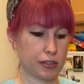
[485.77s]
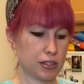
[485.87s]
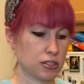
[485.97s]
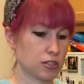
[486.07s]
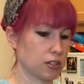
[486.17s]

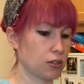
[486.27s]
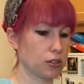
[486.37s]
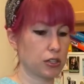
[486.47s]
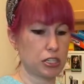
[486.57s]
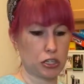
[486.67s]
This is
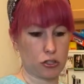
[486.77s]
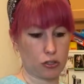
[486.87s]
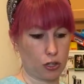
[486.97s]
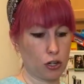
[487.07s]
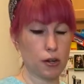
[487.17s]
literally just
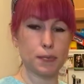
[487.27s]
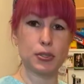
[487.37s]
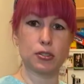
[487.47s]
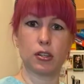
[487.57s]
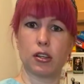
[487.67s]

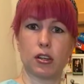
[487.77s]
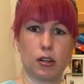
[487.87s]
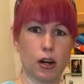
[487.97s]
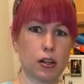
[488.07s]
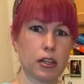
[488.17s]
herbs,
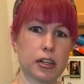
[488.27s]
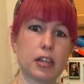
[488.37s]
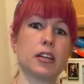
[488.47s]
garlic,